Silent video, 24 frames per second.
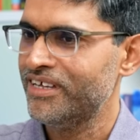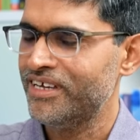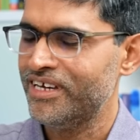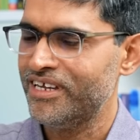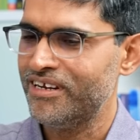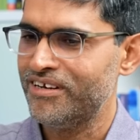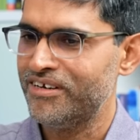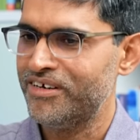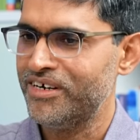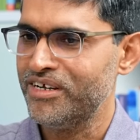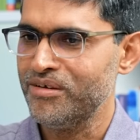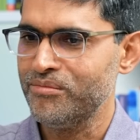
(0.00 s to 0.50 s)

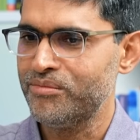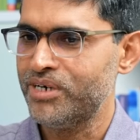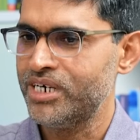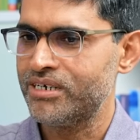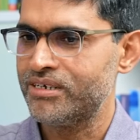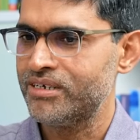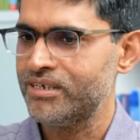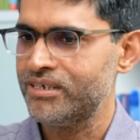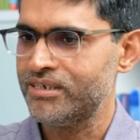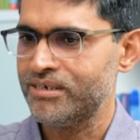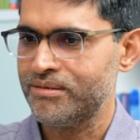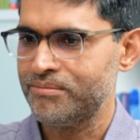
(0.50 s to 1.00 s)
and learning,
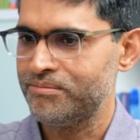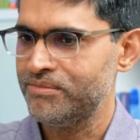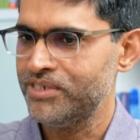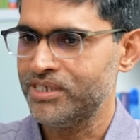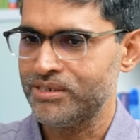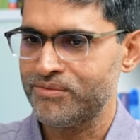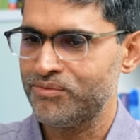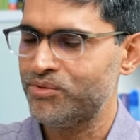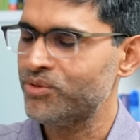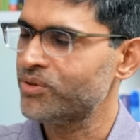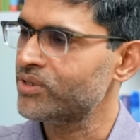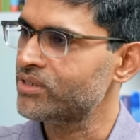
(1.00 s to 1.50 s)
but uh,
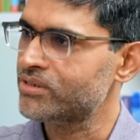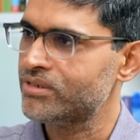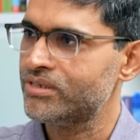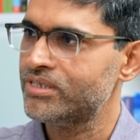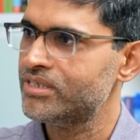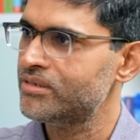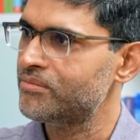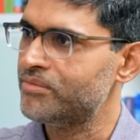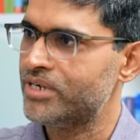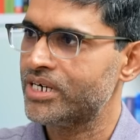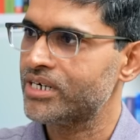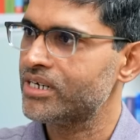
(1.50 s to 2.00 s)
just focus on
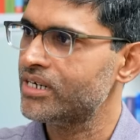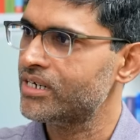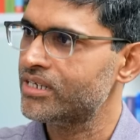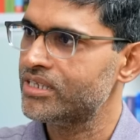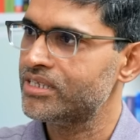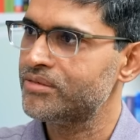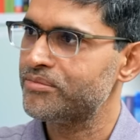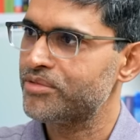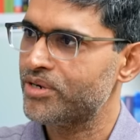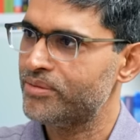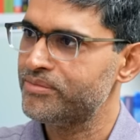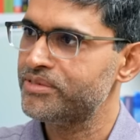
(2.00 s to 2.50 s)
the market and
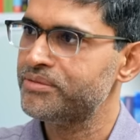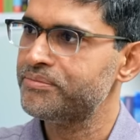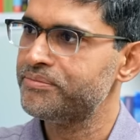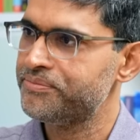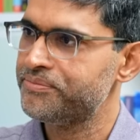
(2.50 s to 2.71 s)
the problem.